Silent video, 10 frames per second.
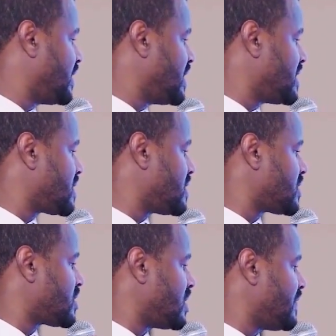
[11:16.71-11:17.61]
these
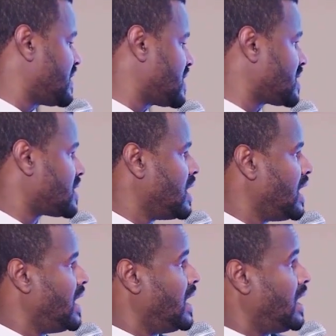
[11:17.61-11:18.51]
services.
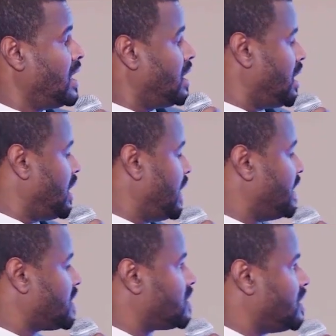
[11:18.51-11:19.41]

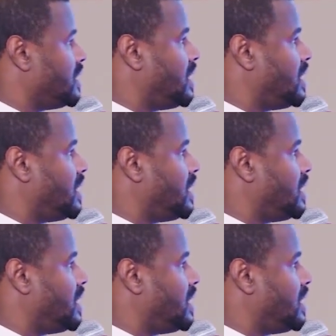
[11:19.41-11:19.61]
And